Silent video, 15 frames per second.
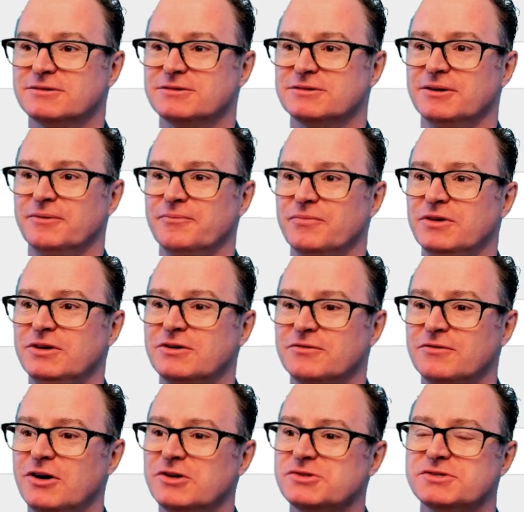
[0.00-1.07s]
So you can
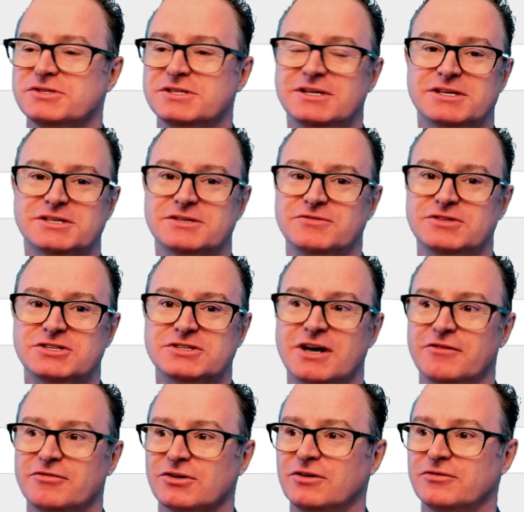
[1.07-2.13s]
also see this if you just
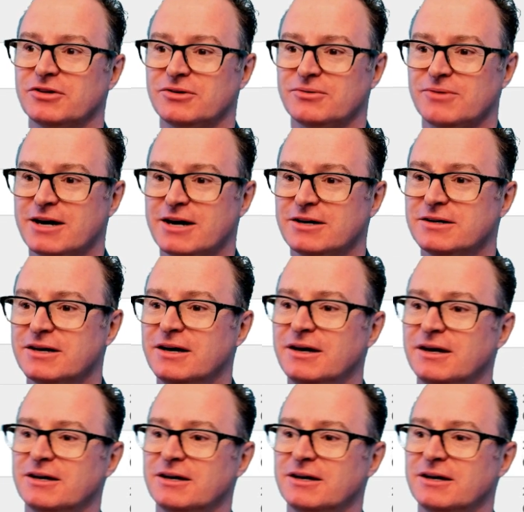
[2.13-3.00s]
hover over the record.